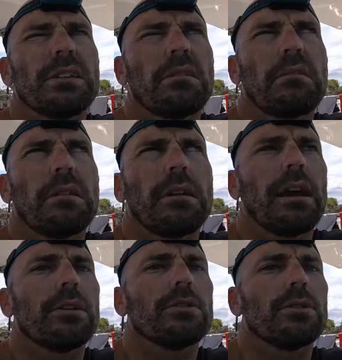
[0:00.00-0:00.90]
I think
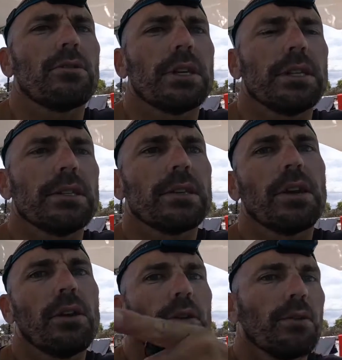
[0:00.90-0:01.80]
100 degrees
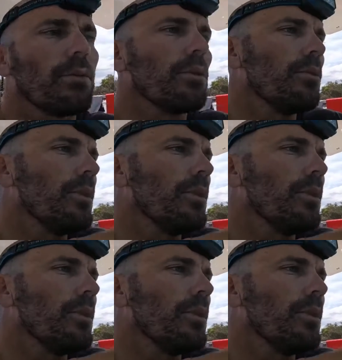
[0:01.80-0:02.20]
through the